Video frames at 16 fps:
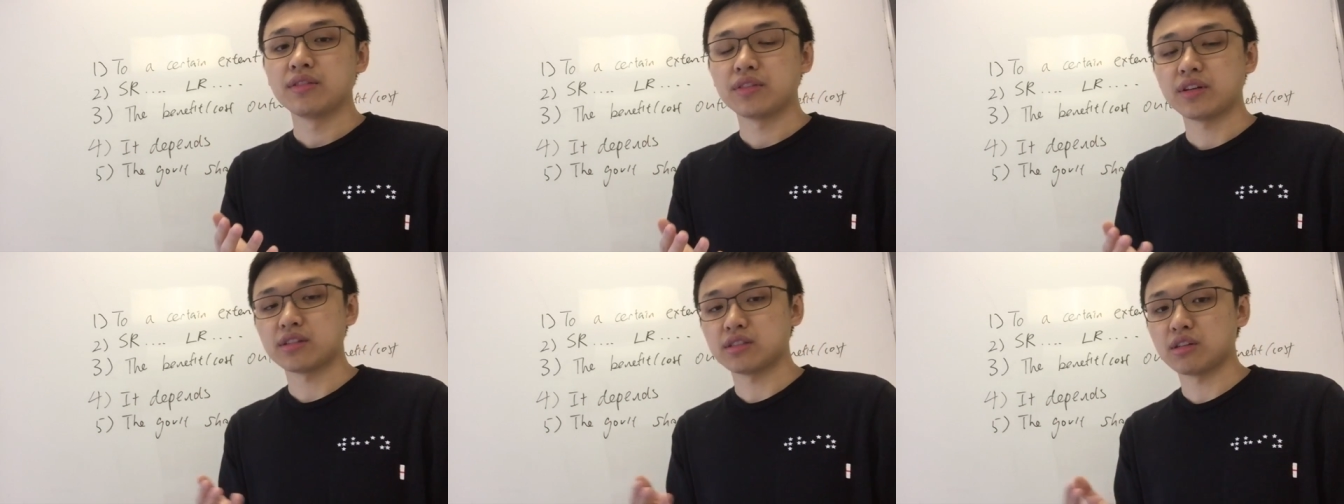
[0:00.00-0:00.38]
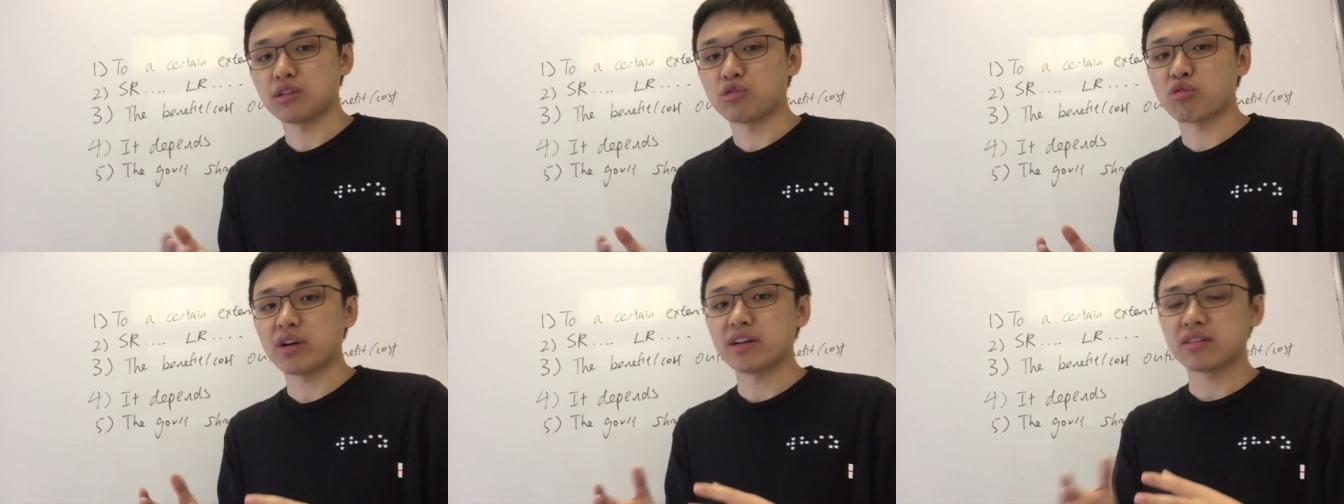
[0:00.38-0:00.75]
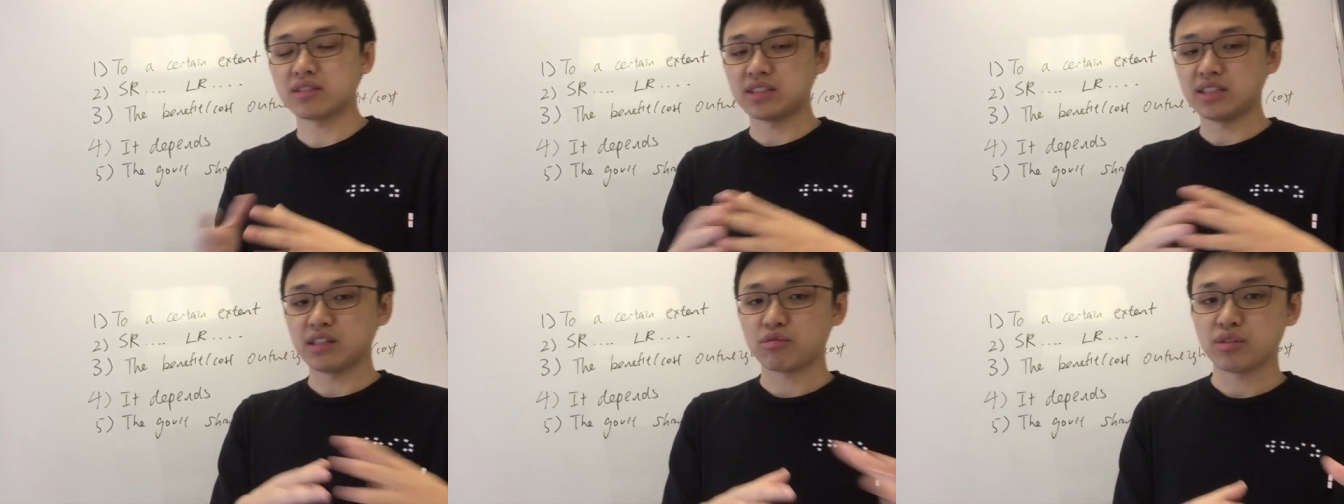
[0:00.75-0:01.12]
there's a
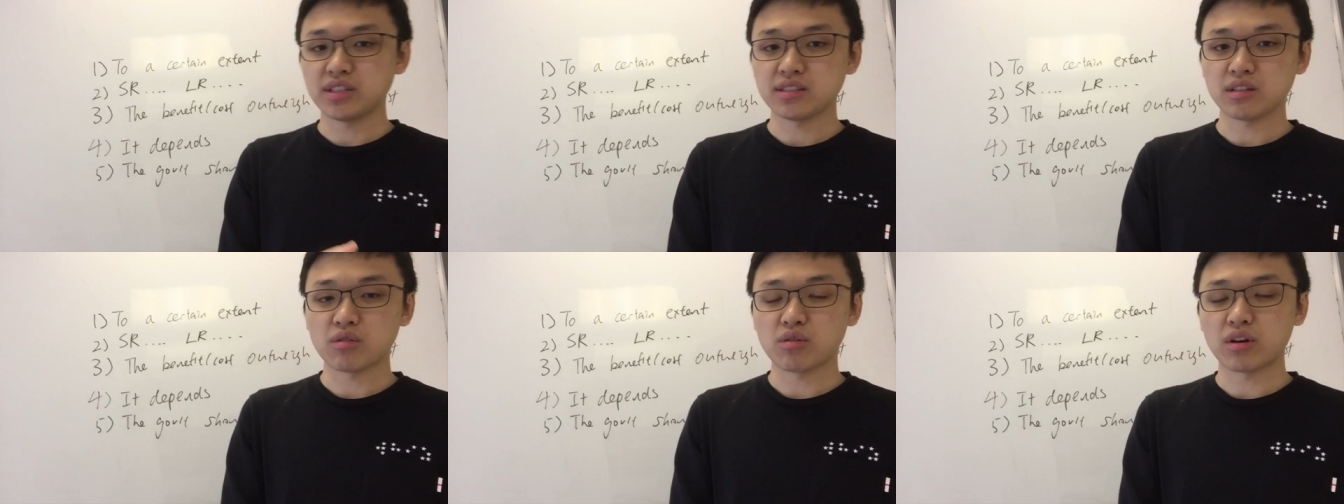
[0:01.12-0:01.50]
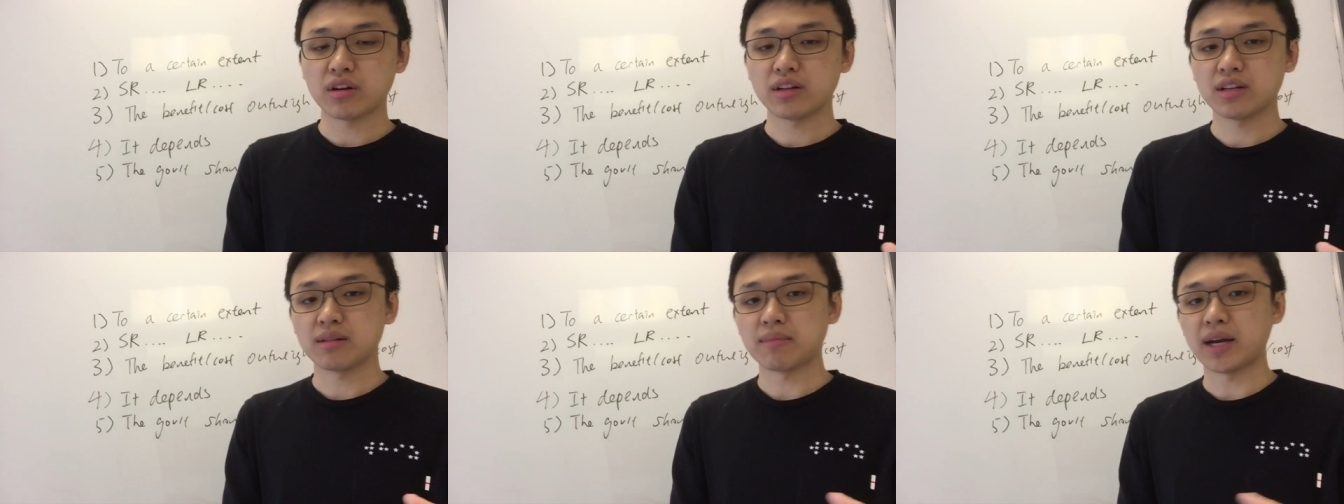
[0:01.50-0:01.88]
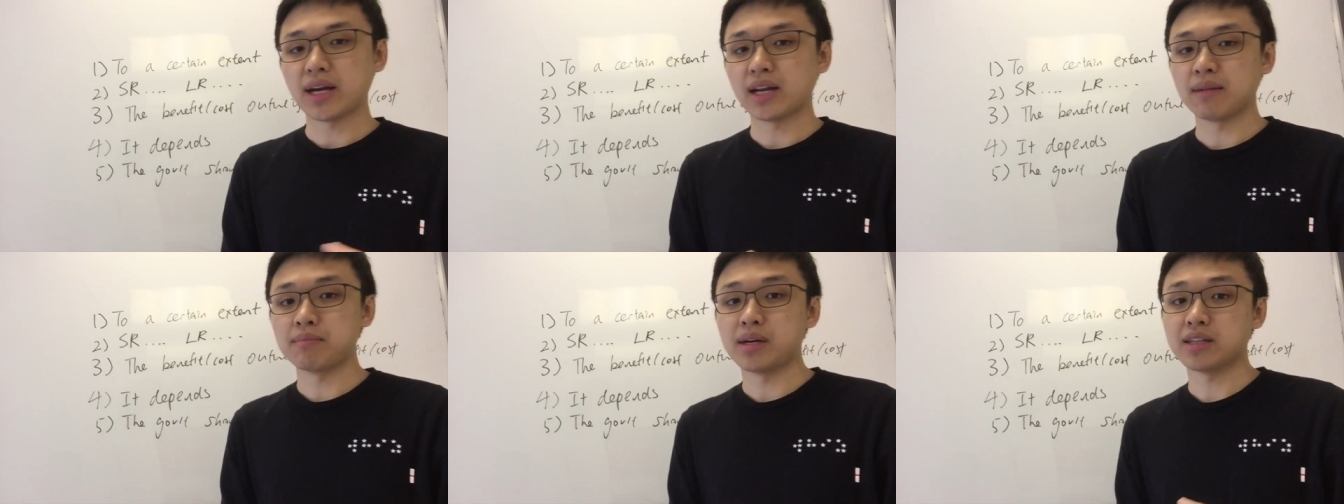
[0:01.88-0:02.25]
greater decrease in quantity
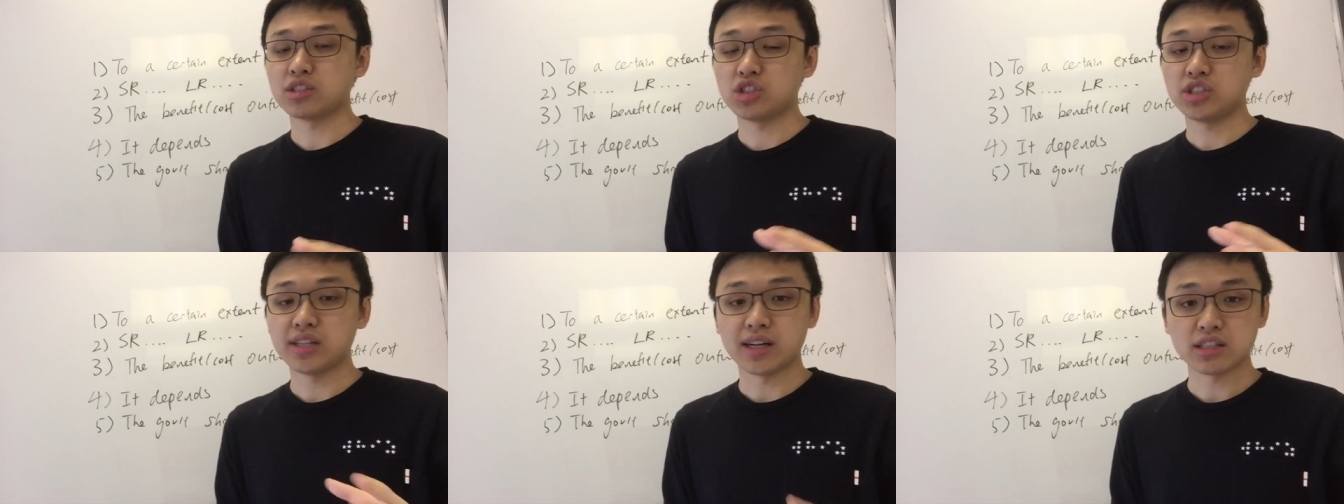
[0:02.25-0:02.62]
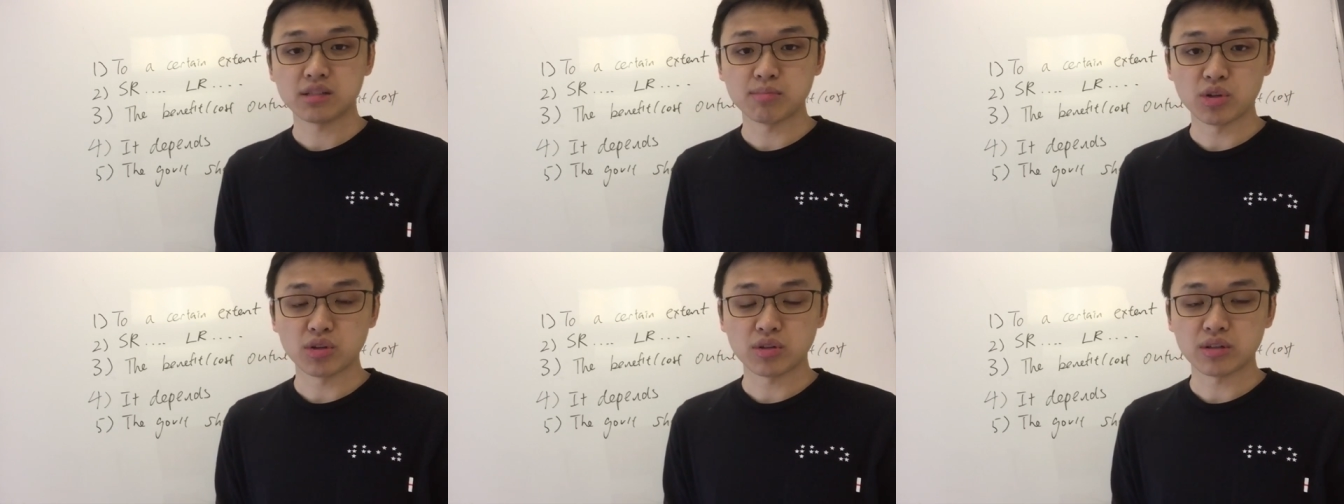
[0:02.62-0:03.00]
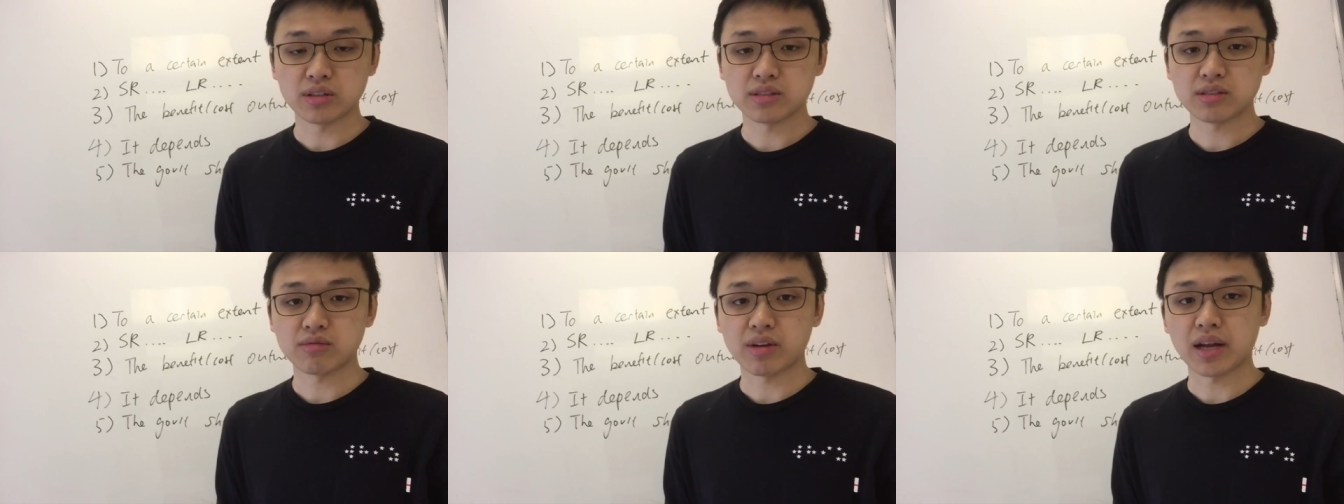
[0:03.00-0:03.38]
demand amongst young
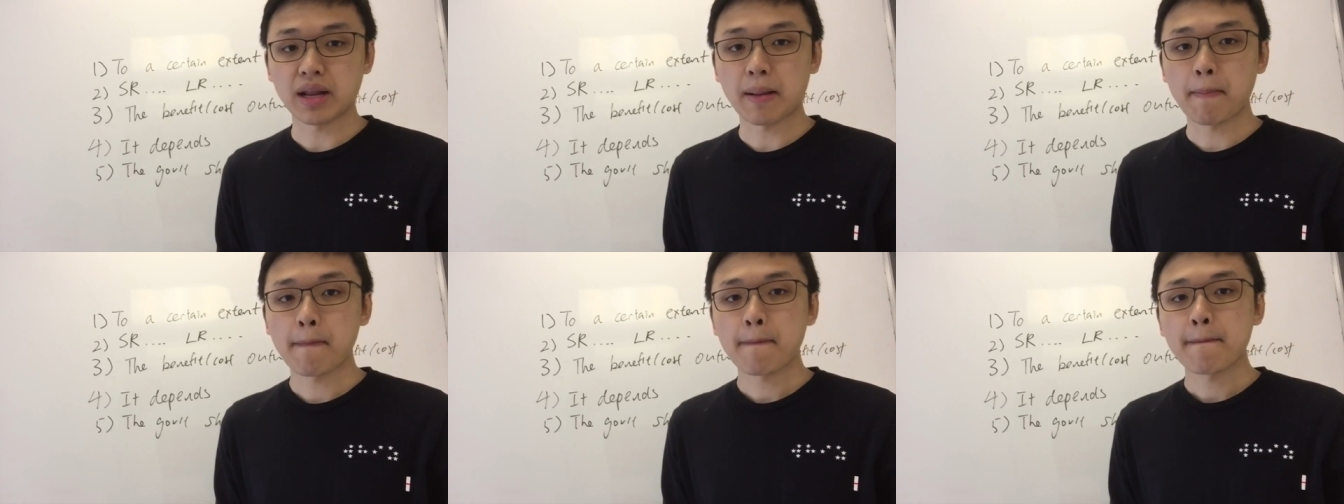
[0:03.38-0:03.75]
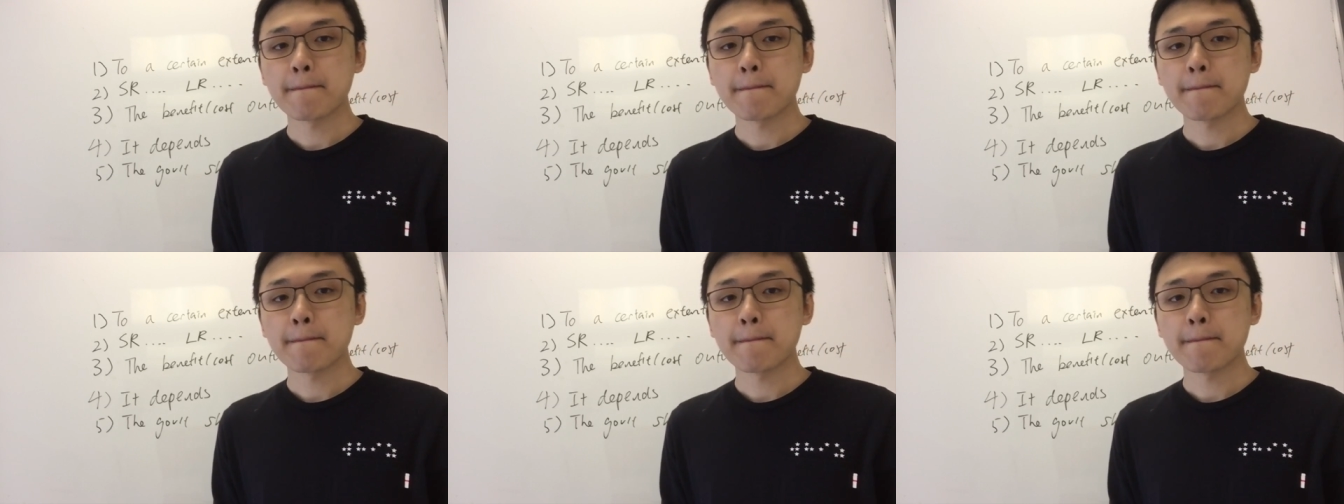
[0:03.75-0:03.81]
smokers, right?